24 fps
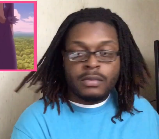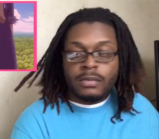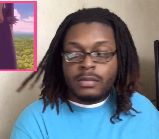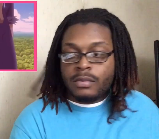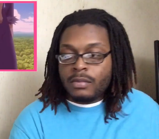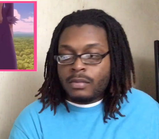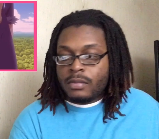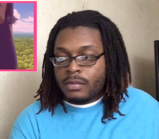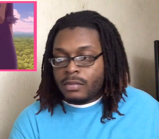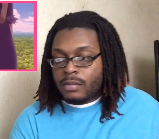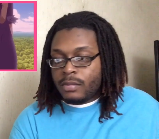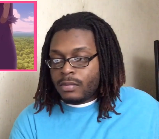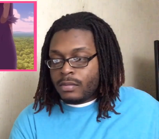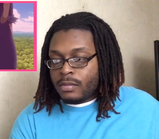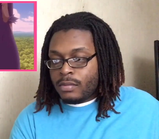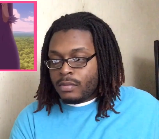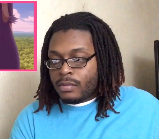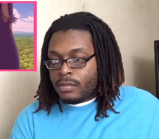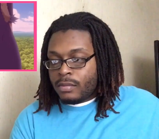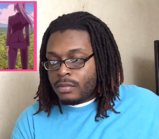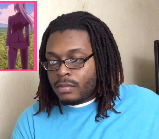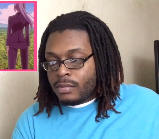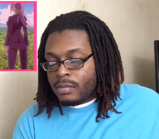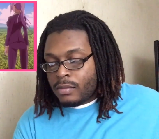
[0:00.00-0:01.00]

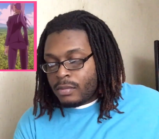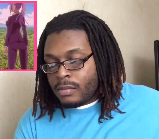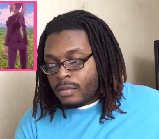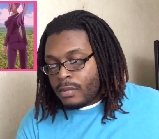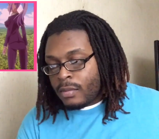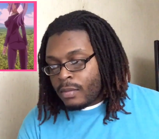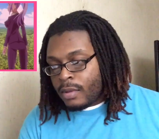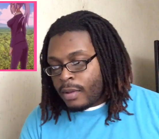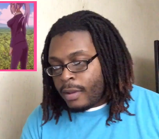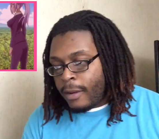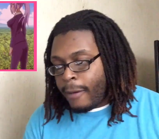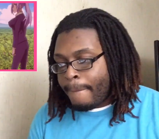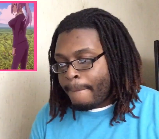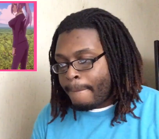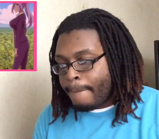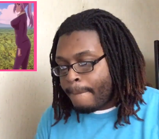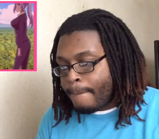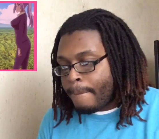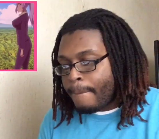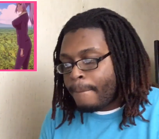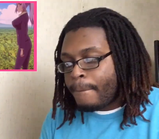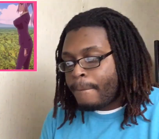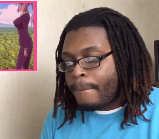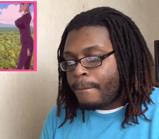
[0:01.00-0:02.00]

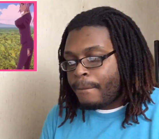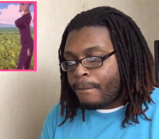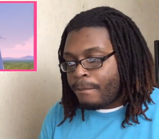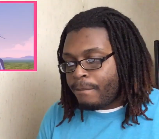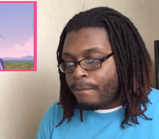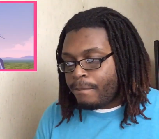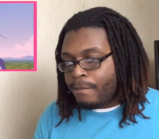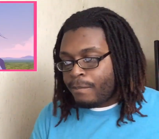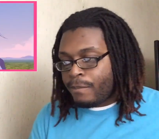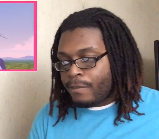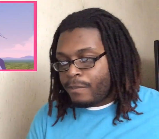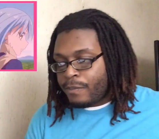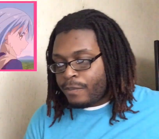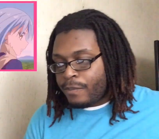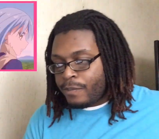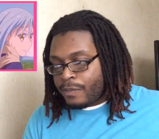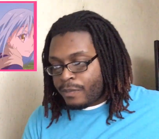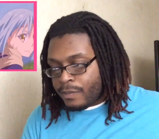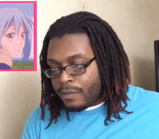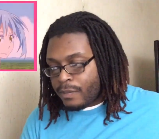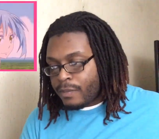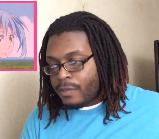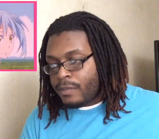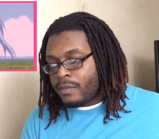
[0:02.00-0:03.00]

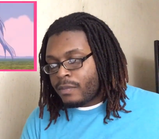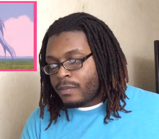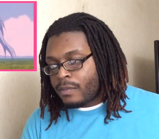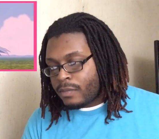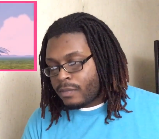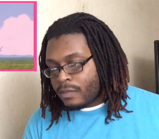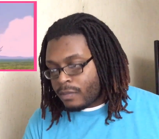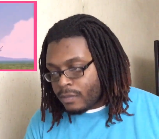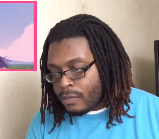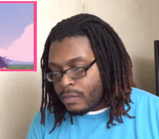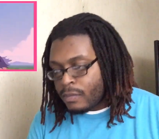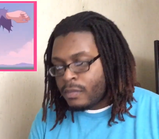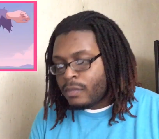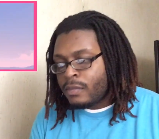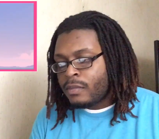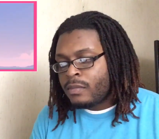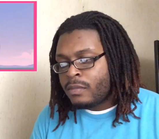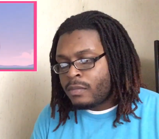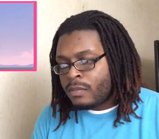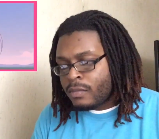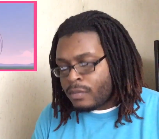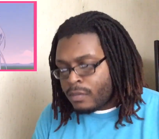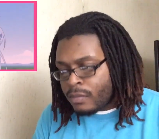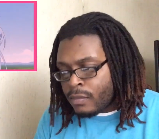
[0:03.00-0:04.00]

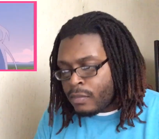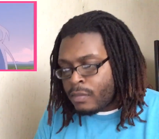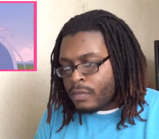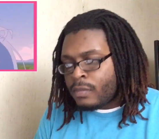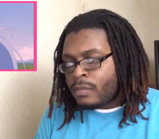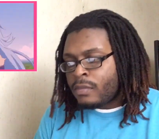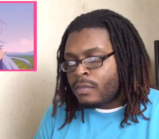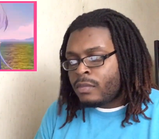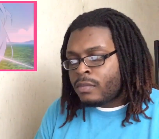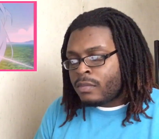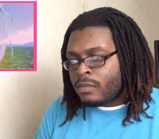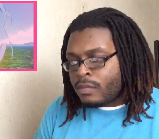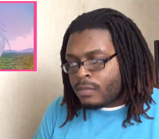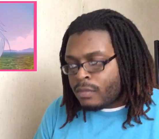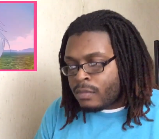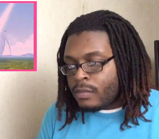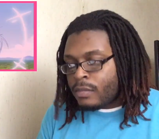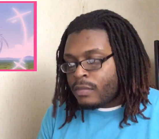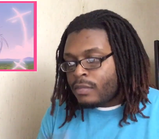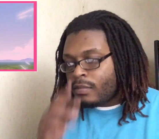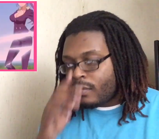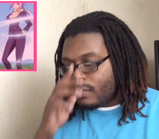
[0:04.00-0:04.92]
(silence)